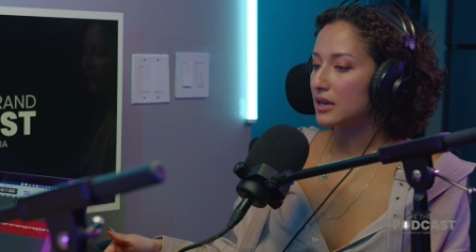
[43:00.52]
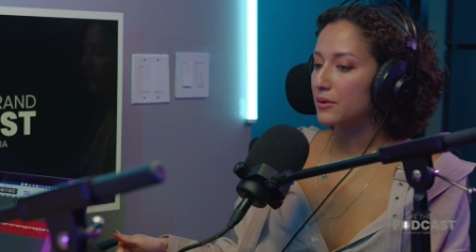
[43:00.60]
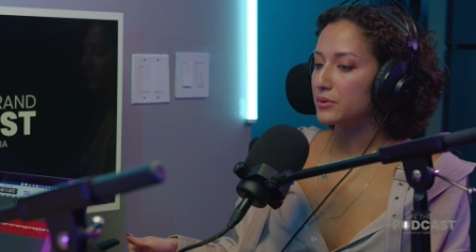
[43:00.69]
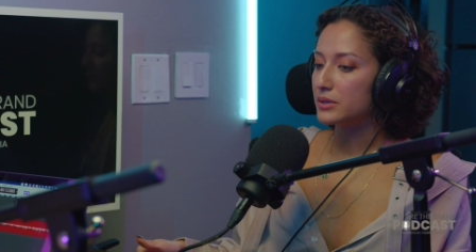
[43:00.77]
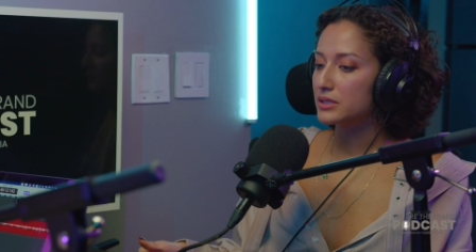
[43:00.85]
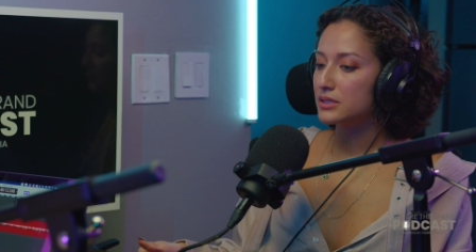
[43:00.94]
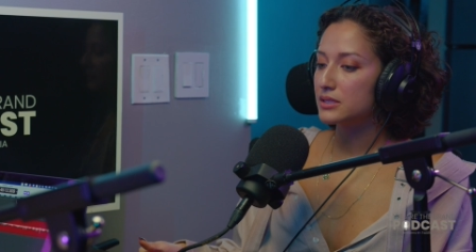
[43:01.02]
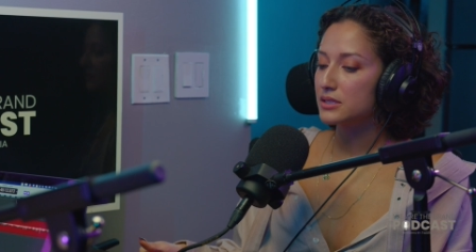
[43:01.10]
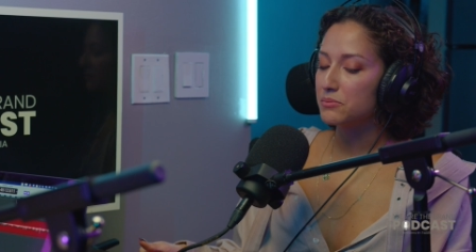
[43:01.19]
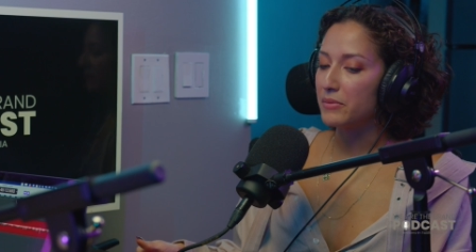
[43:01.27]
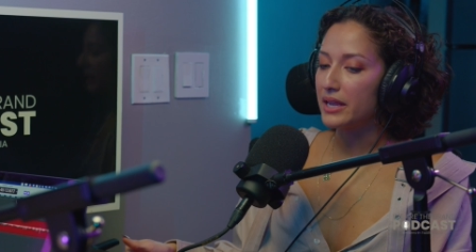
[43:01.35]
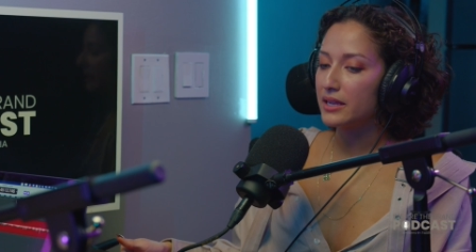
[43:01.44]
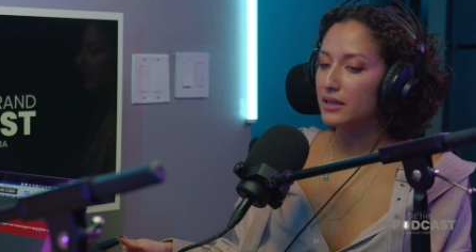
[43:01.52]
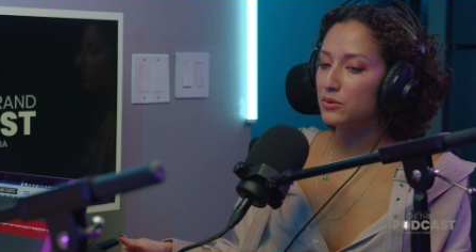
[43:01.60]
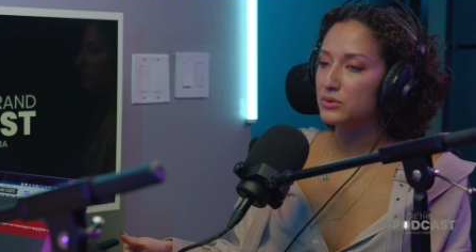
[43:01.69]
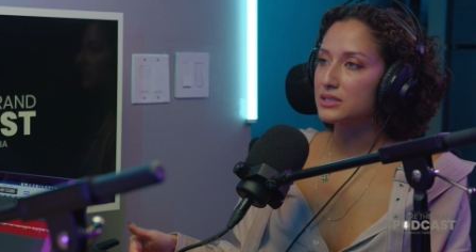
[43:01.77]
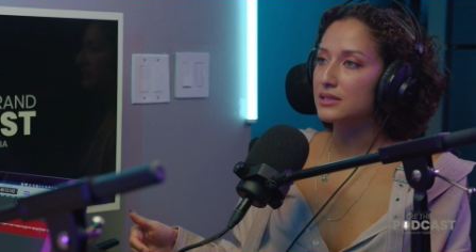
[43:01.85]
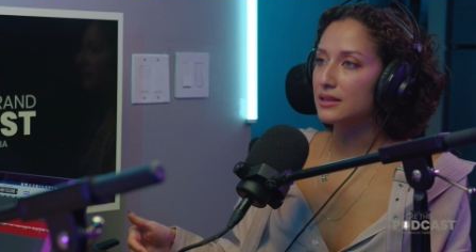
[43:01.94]
I was making
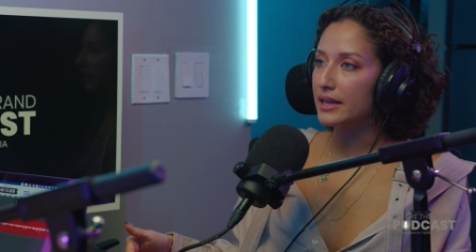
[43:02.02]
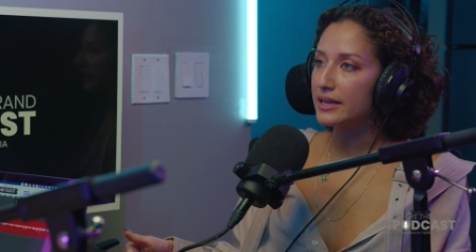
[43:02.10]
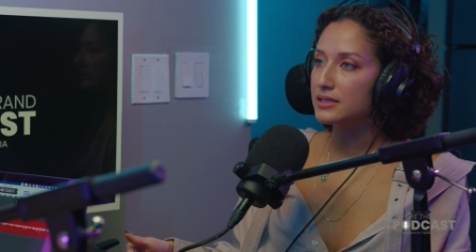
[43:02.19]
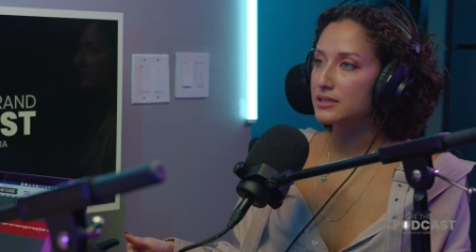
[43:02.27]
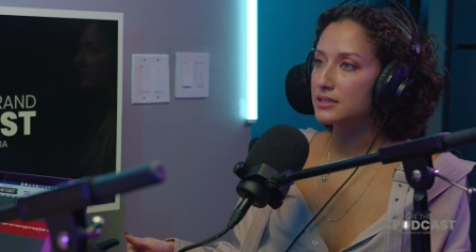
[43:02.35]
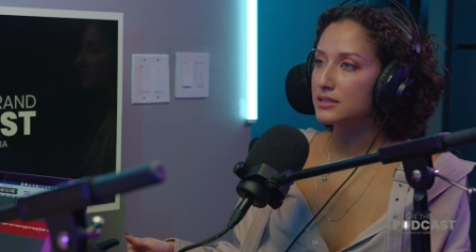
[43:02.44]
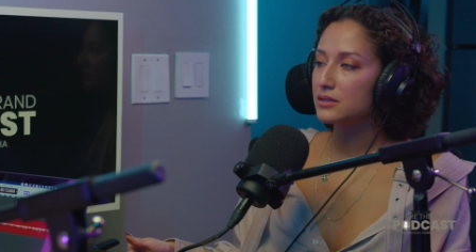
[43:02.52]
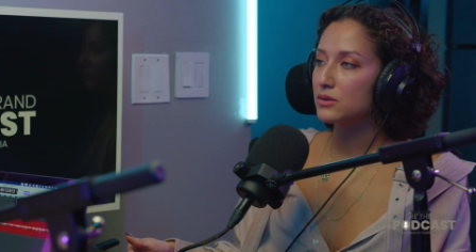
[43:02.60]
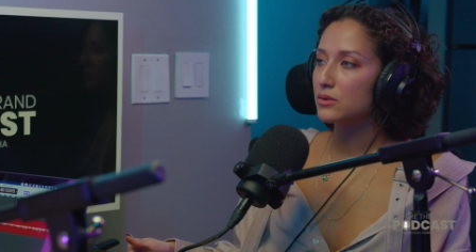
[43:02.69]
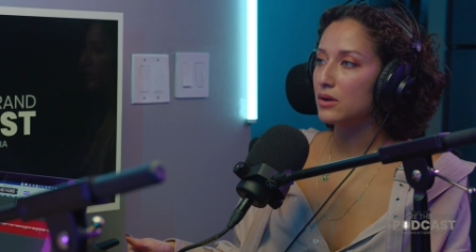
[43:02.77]
was laced